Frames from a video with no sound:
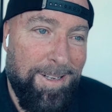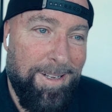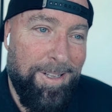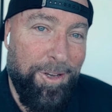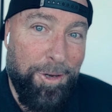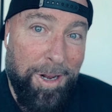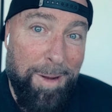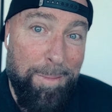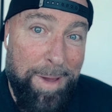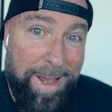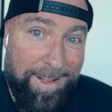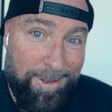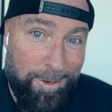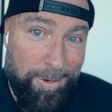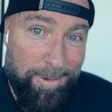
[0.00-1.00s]
You got to
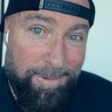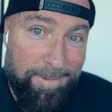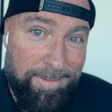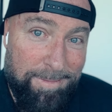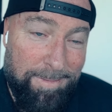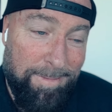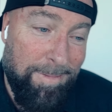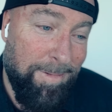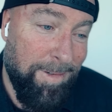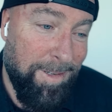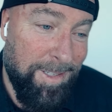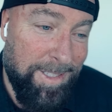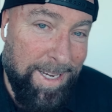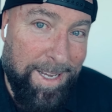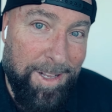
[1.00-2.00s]
make do.
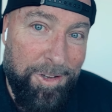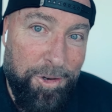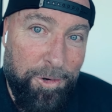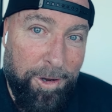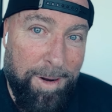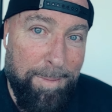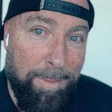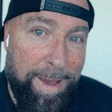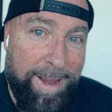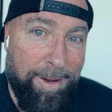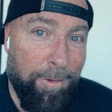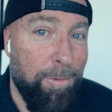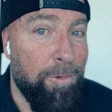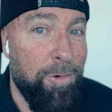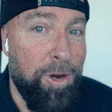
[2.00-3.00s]
Second, you got to make a
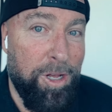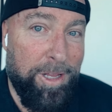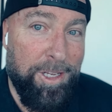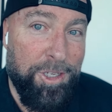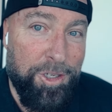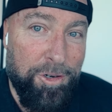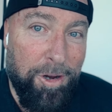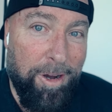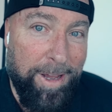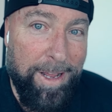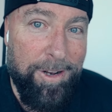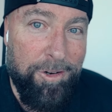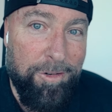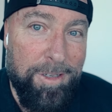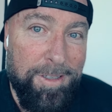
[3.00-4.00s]
really strong
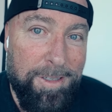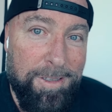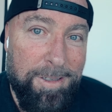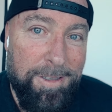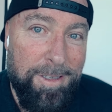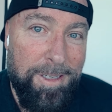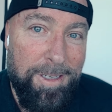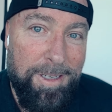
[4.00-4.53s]
entrance.